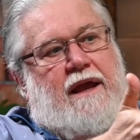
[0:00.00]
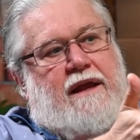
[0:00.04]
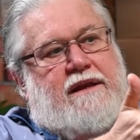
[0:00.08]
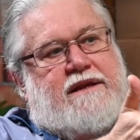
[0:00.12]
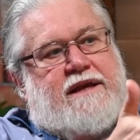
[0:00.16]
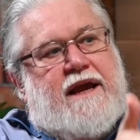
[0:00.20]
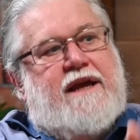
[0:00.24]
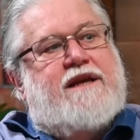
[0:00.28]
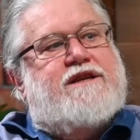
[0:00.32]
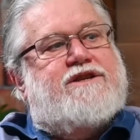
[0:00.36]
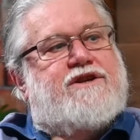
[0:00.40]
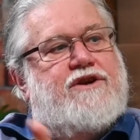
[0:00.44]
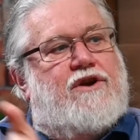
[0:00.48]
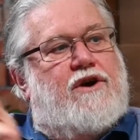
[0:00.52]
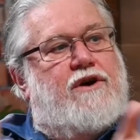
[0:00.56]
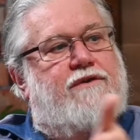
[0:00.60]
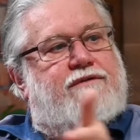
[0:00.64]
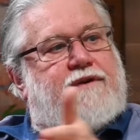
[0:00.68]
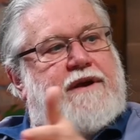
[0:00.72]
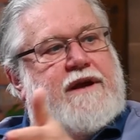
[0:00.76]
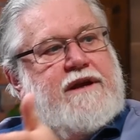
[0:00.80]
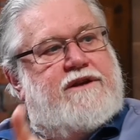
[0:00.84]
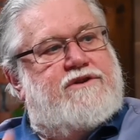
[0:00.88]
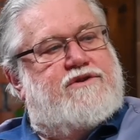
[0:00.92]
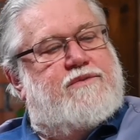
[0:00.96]
takes it
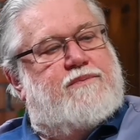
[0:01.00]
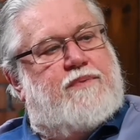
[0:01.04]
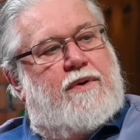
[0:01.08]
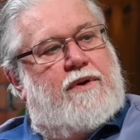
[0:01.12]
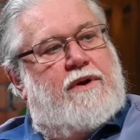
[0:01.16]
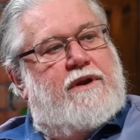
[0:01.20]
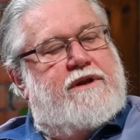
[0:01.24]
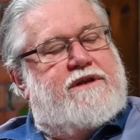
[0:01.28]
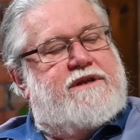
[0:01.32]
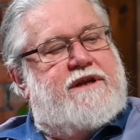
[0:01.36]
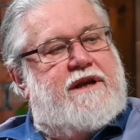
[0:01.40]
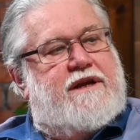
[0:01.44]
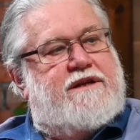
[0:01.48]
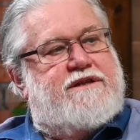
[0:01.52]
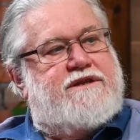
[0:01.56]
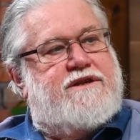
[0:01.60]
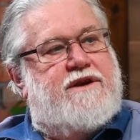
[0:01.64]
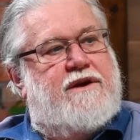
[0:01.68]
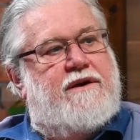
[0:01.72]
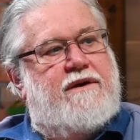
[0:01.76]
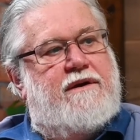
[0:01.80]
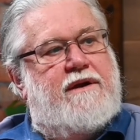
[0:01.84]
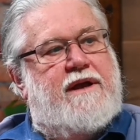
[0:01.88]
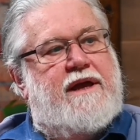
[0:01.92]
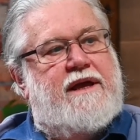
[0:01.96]
over into politics.
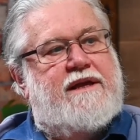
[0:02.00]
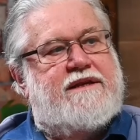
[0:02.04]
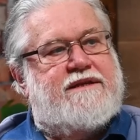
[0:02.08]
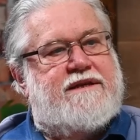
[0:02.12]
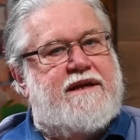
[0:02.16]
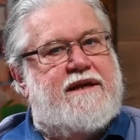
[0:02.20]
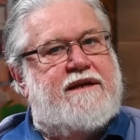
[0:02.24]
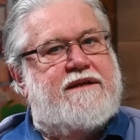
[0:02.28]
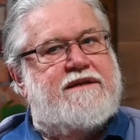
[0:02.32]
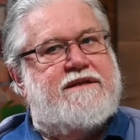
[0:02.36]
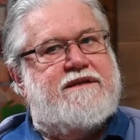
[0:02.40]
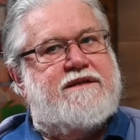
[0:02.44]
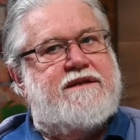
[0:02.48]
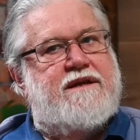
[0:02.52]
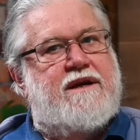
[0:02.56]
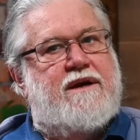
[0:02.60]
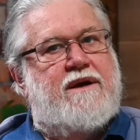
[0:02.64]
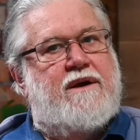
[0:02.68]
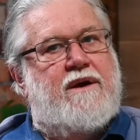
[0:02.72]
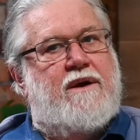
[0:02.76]
So he says,